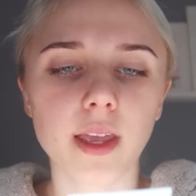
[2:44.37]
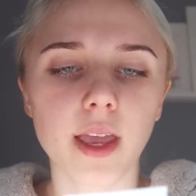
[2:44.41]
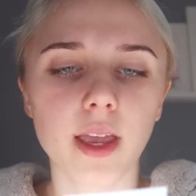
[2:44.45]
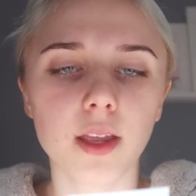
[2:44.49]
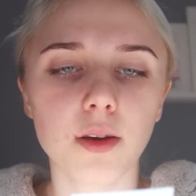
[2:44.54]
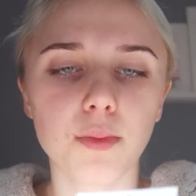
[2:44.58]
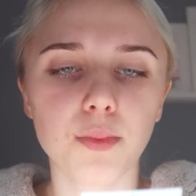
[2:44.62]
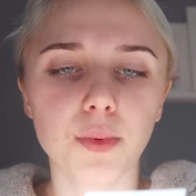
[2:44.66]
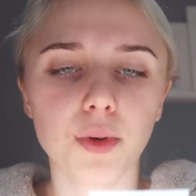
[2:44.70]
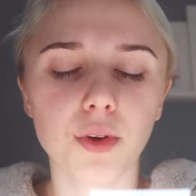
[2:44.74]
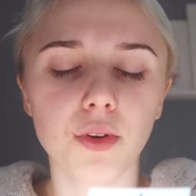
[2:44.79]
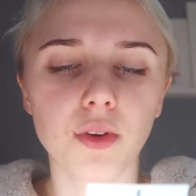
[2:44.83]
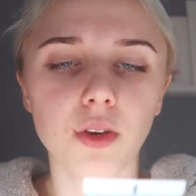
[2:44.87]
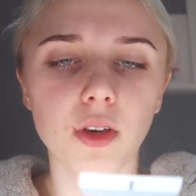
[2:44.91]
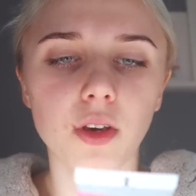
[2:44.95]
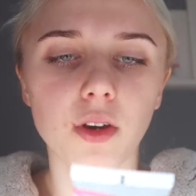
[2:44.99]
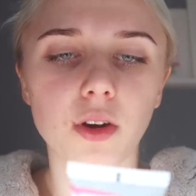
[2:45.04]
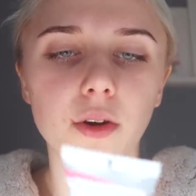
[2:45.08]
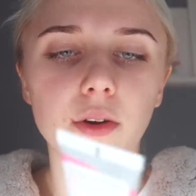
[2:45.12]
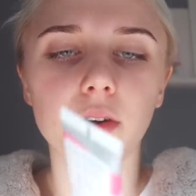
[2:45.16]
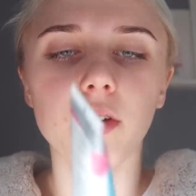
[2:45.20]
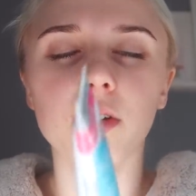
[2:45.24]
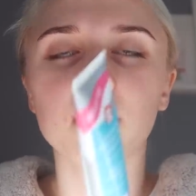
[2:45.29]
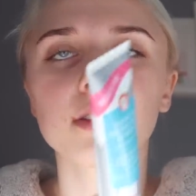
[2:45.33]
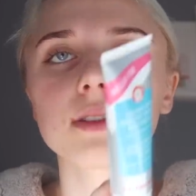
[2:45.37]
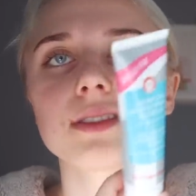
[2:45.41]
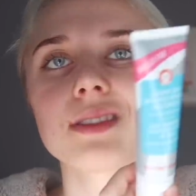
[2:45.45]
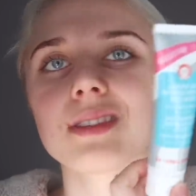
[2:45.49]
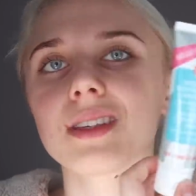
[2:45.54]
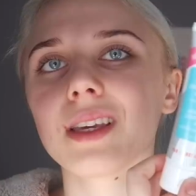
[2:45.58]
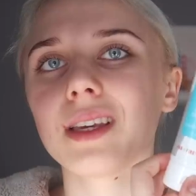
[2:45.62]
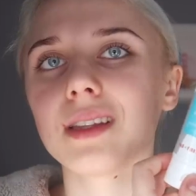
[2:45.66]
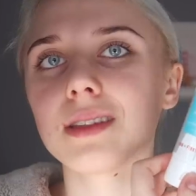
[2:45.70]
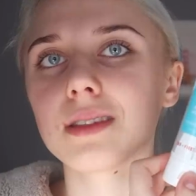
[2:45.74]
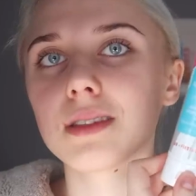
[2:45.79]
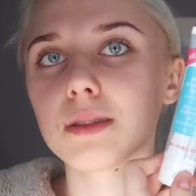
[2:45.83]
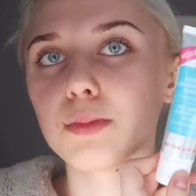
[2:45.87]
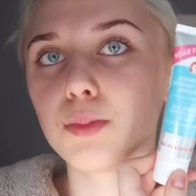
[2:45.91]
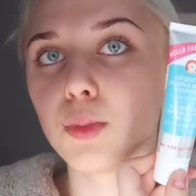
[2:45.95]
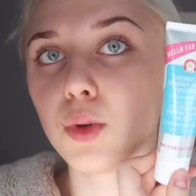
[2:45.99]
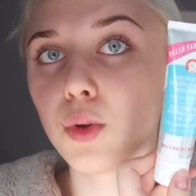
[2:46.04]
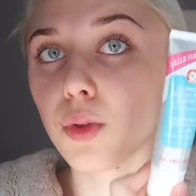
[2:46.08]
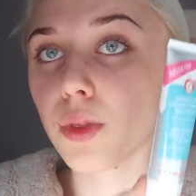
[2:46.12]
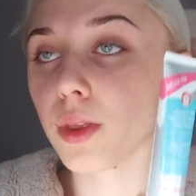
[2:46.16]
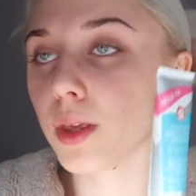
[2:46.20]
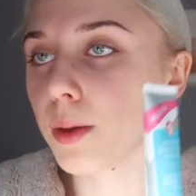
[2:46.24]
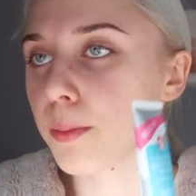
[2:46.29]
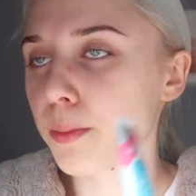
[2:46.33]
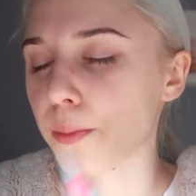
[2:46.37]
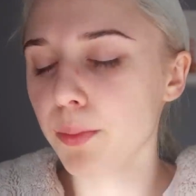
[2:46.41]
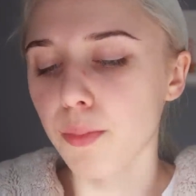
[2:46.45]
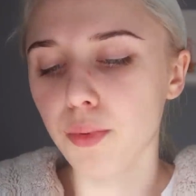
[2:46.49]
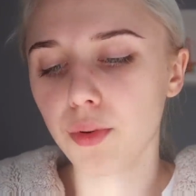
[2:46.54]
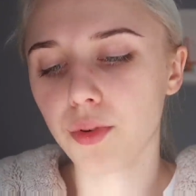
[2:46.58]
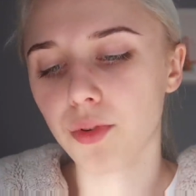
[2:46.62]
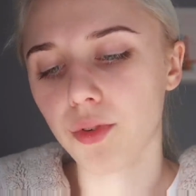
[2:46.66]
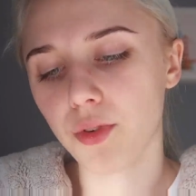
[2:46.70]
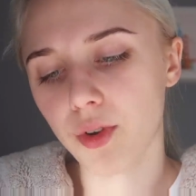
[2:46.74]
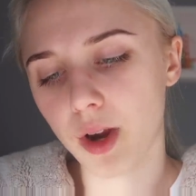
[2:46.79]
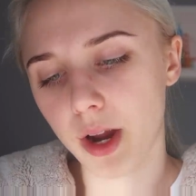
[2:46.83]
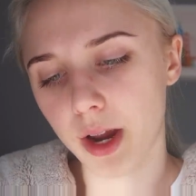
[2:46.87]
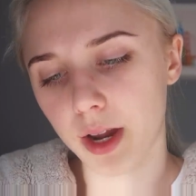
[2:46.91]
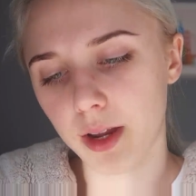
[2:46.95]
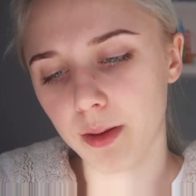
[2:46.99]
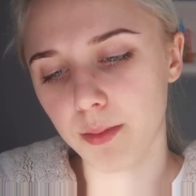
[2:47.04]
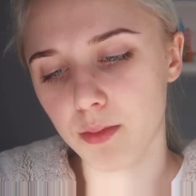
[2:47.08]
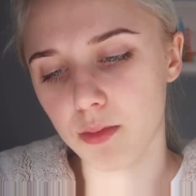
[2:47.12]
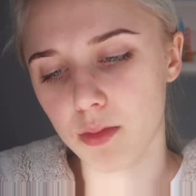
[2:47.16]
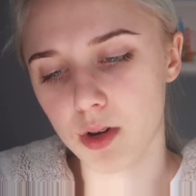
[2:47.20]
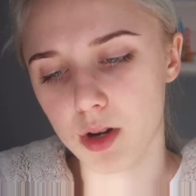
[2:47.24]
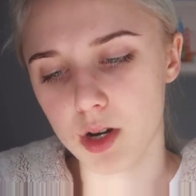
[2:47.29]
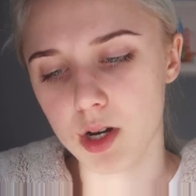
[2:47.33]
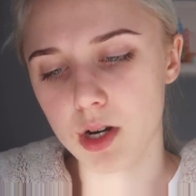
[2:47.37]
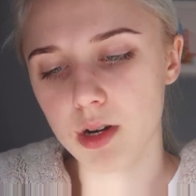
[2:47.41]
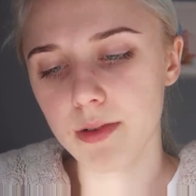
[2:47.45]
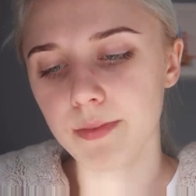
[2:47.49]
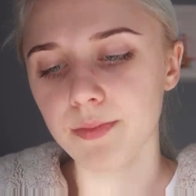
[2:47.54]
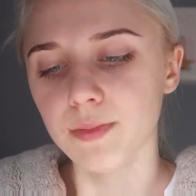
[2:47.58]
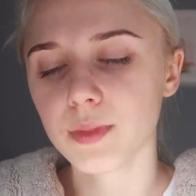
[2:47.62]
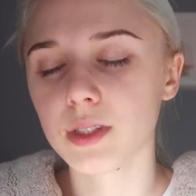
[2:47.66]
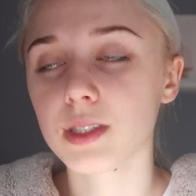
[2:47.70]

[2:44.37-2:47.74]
aid beauty coconut skin smoothie primer